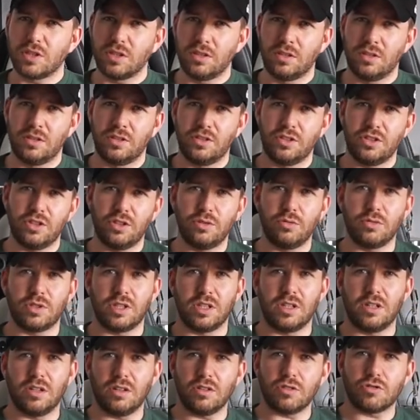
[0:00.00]
and
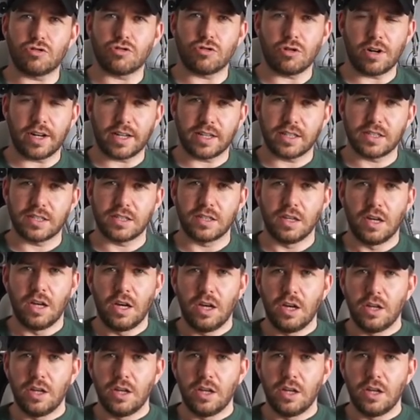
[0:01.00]
using little tricks